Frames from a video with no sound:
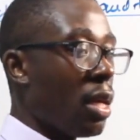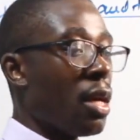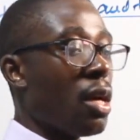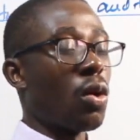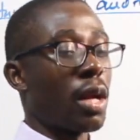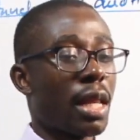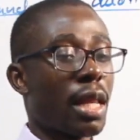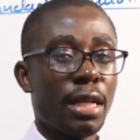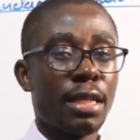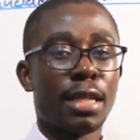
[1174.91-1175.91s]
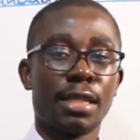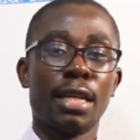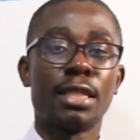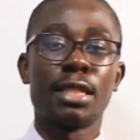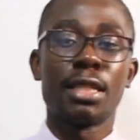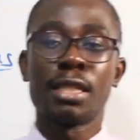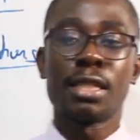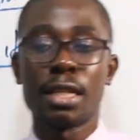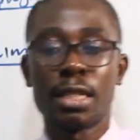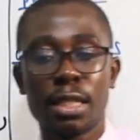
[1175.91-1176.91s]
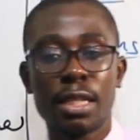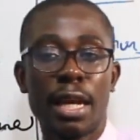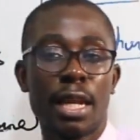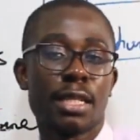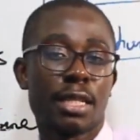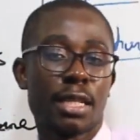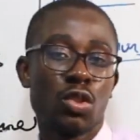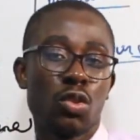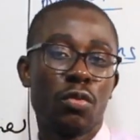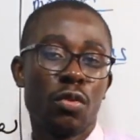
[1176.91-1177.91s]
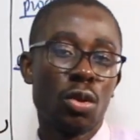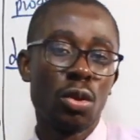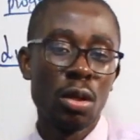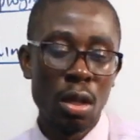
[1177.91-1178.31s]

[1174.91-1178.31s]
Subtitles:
or rather it has set certain guidelines that I should follow,